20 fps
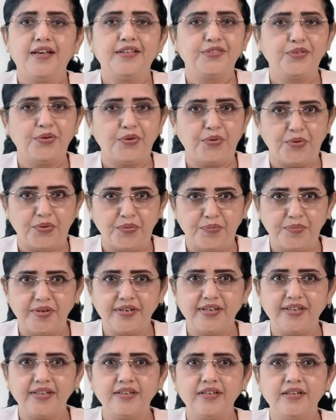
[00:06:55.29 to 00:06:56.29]
The
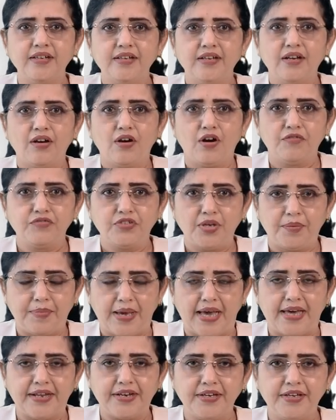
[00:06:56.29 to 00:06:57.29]
opening of the
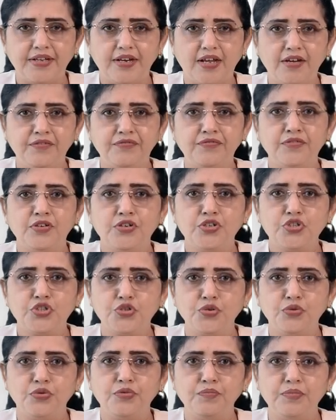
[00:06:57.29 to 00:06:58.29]
paragraph
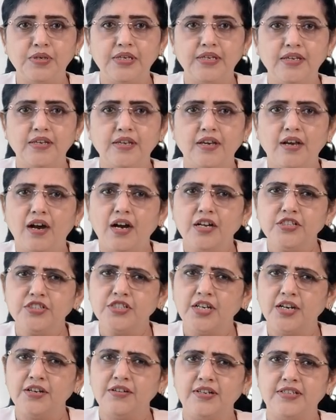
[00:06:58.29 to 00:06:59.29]
should be a
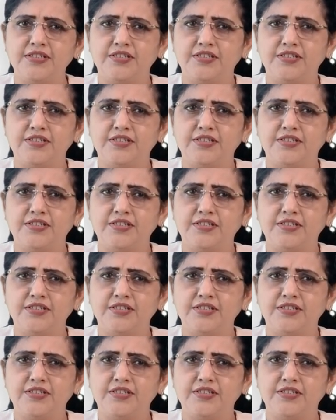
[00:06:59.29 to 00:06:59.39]
general